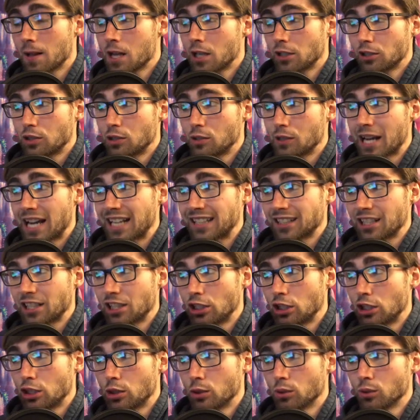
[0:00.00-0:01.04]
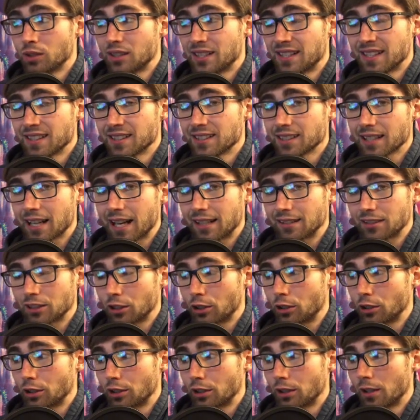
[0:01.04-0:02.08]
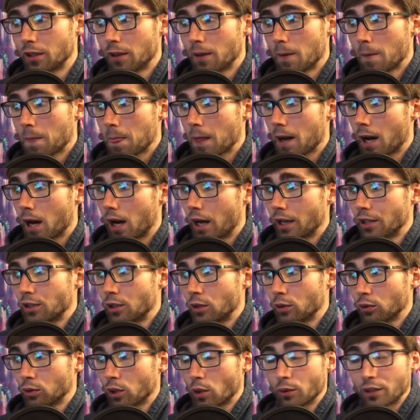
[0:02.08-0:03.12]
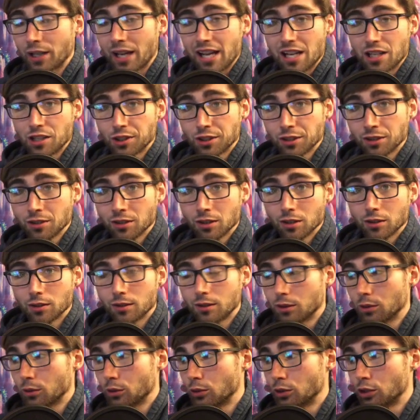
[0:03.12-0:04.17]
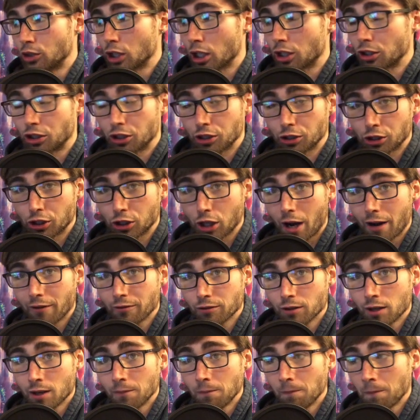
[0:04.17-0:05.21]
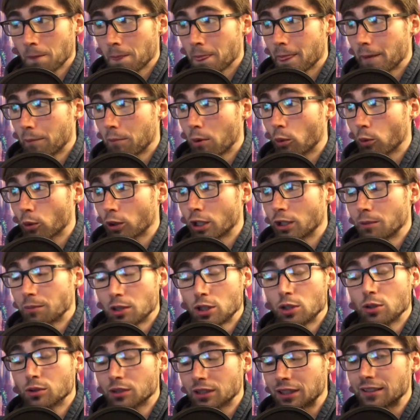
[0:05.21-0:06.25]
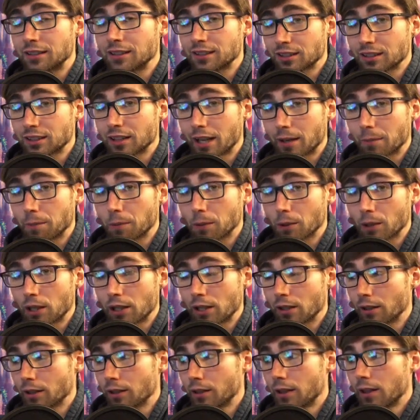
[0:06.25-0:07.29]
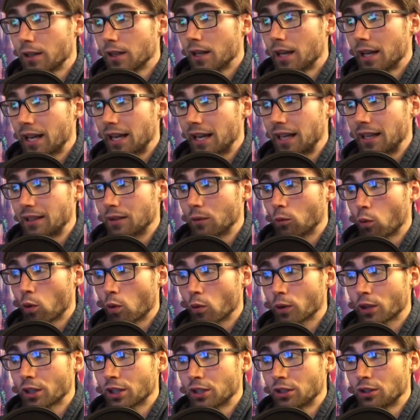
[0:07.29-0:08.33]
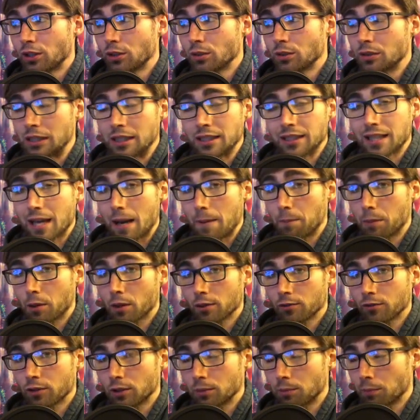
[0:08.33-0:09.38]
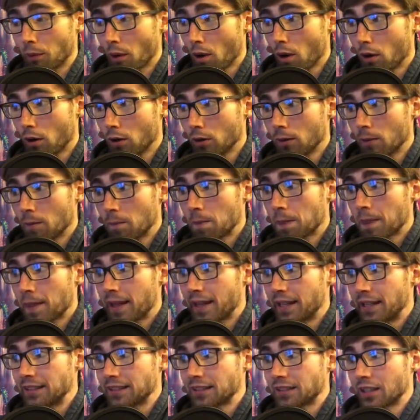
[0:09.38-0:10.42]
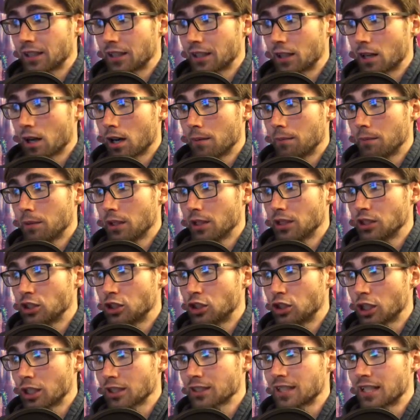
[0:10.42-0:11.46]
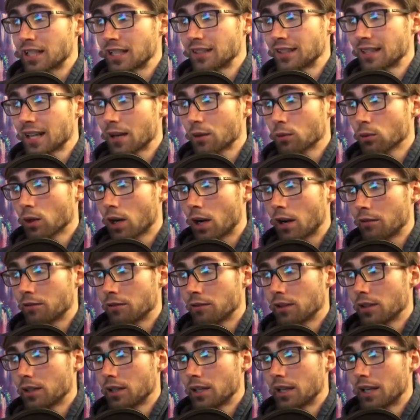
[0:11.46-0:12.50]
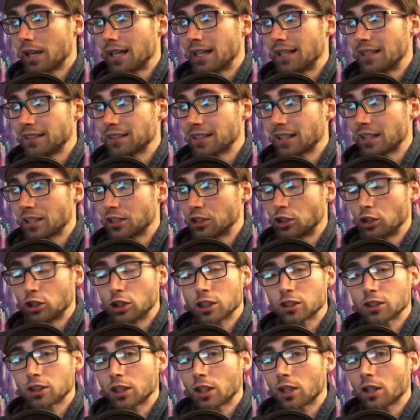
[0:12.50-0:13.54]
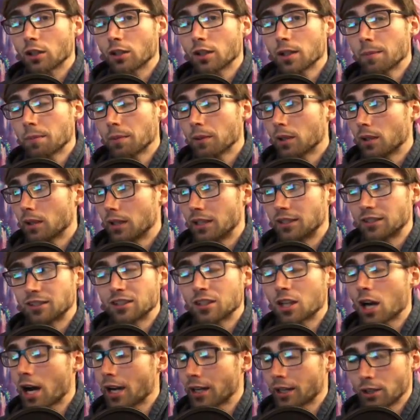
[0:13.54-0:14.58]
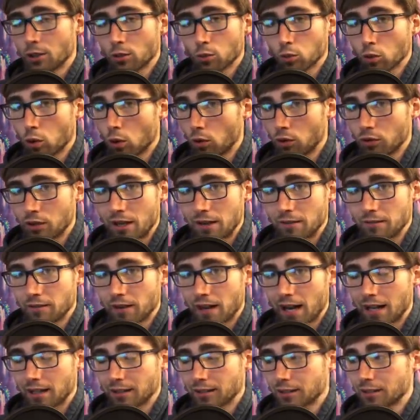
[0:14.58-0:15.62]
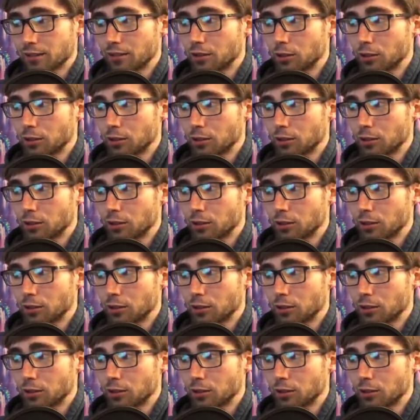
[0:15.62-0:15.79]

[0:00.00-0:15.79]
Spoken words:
So you guys can use this as a good location to judge your shot from. But we're going to be using the sniper here. And what we're going to do is hit that perfect ball, and it's going to come just hit that rough, and it's going to just clip. It's not going to roll that fast.